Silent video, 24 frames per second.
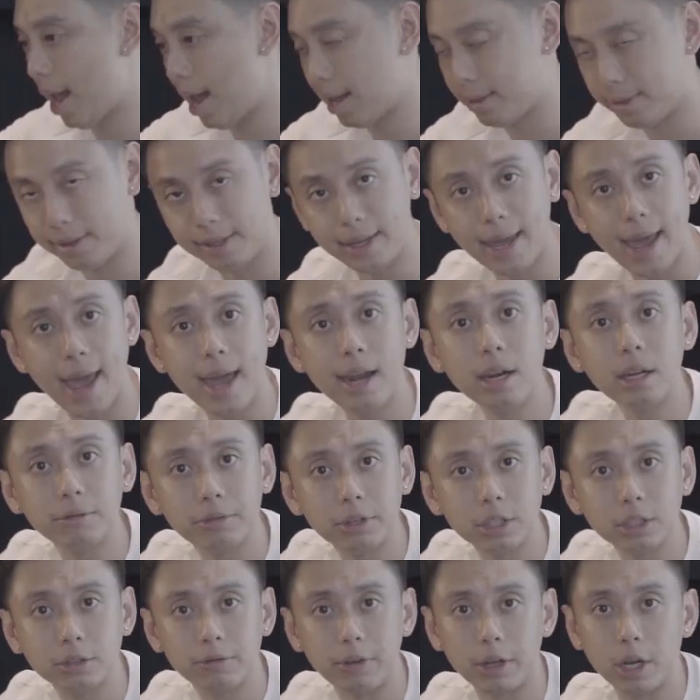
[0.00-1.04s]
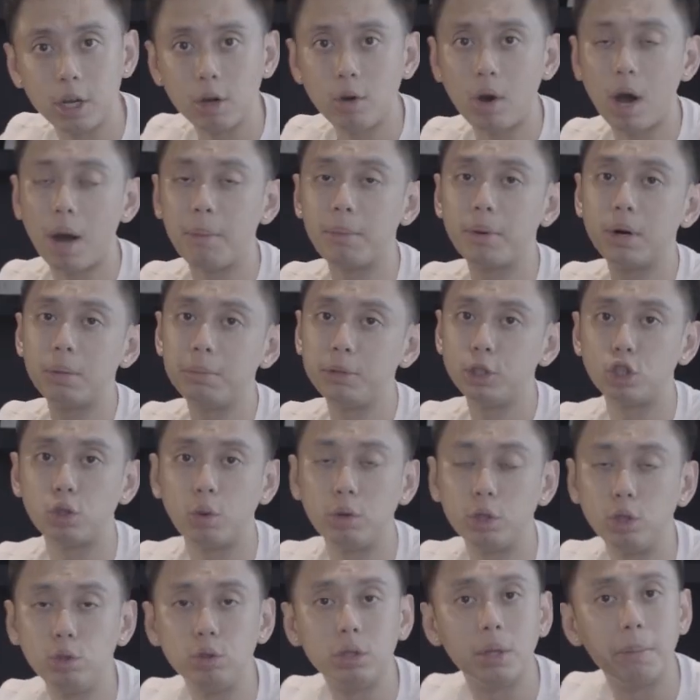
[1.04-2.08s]
At the end of this video, I'm gonna be
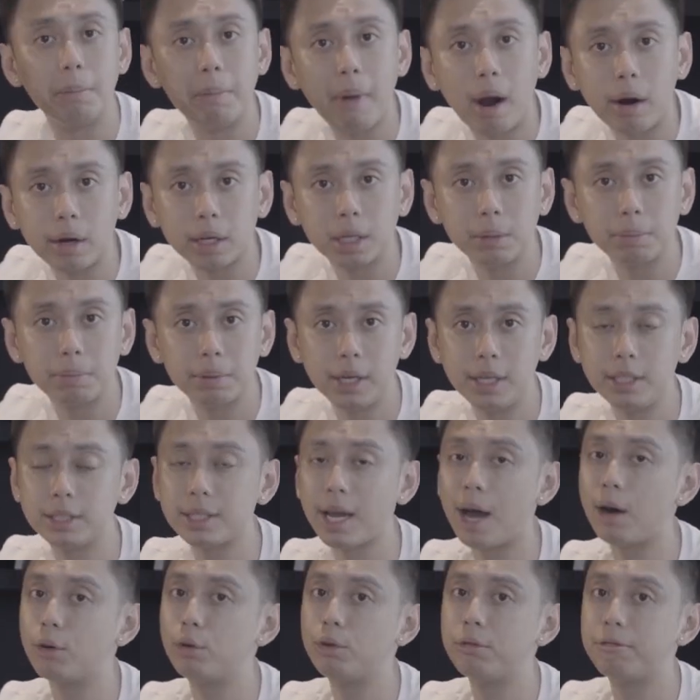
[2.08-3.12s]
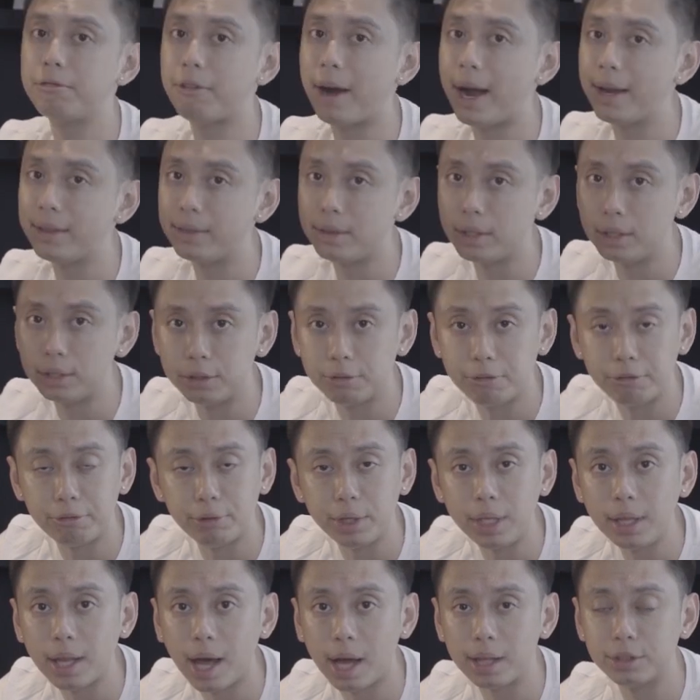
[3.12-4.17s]
showing you the marketplace, how do you find these
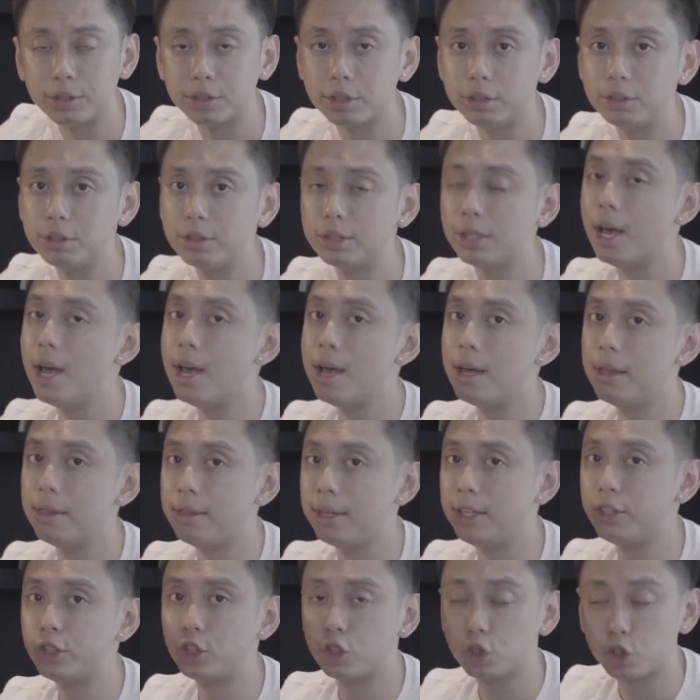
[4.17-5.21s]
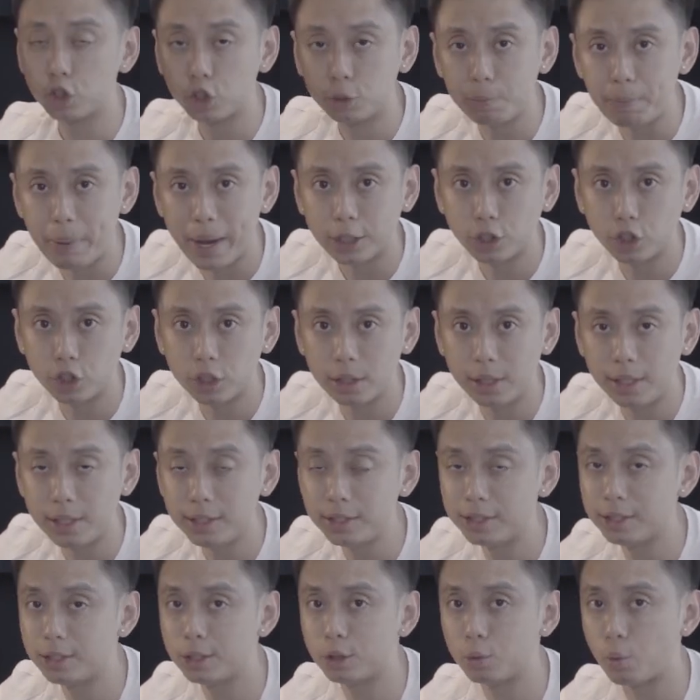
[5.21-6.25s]
freelancers, these
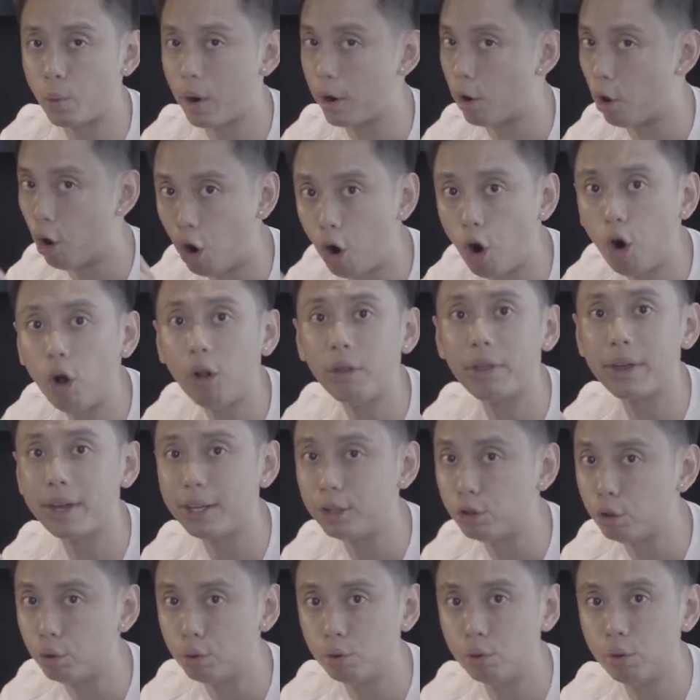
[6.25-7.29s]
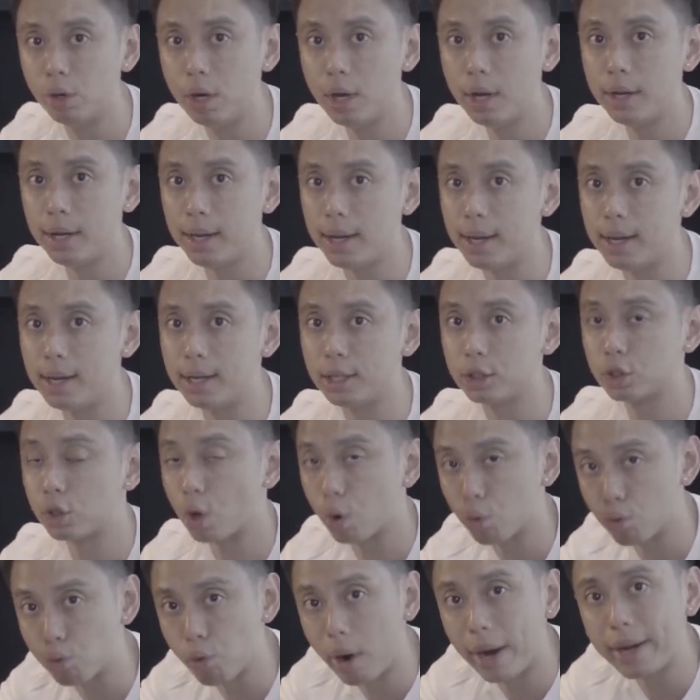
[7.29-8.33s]
specialists, where all they do is
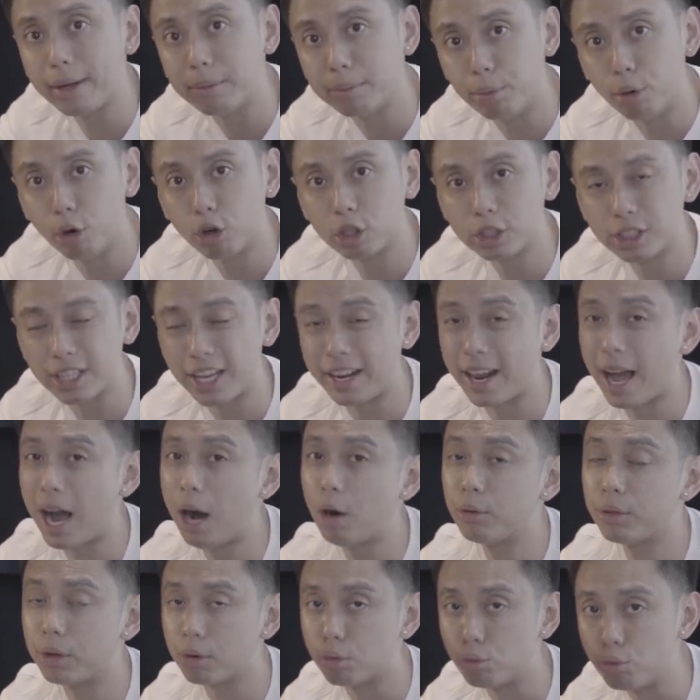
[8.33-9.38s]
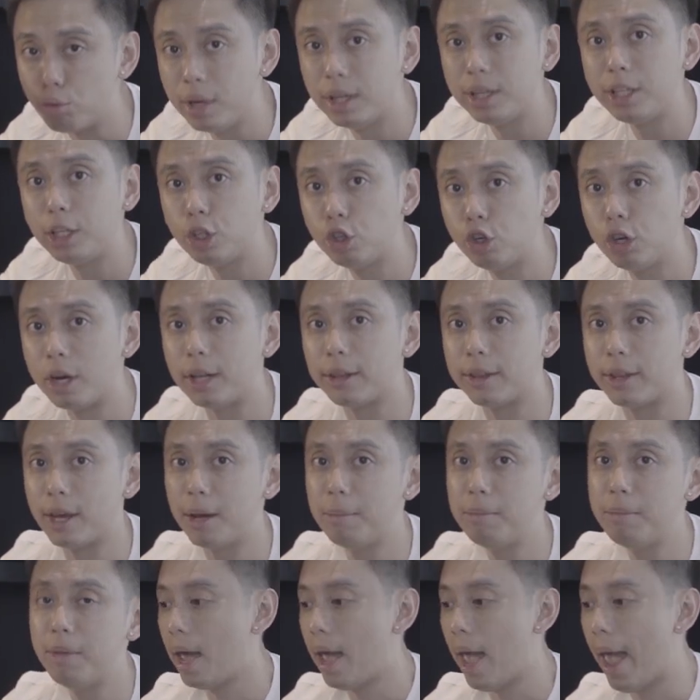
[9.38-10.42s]
write books, and how they're really good at
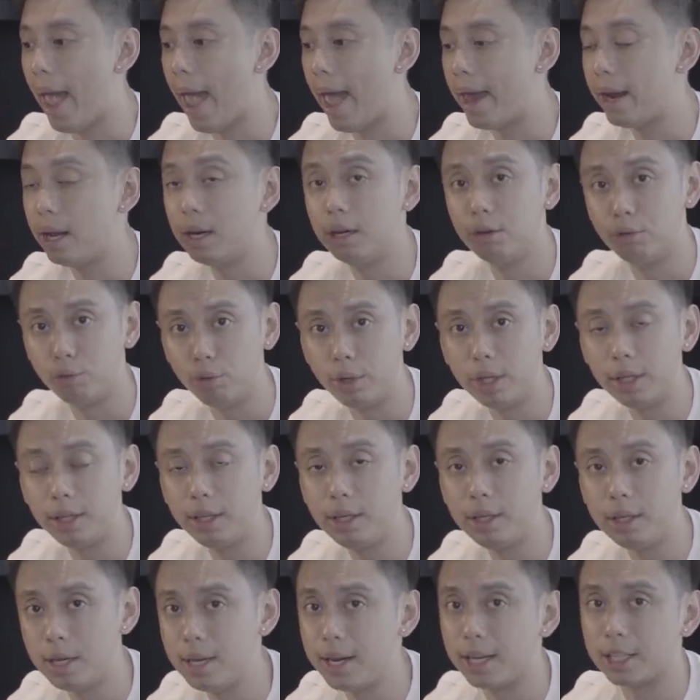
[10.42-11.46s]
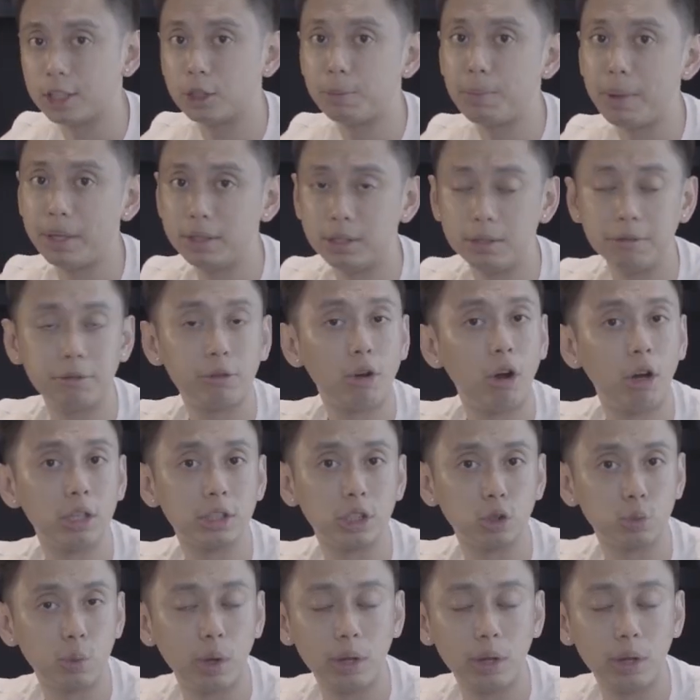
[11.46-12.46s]
them at a really inexpensive cost as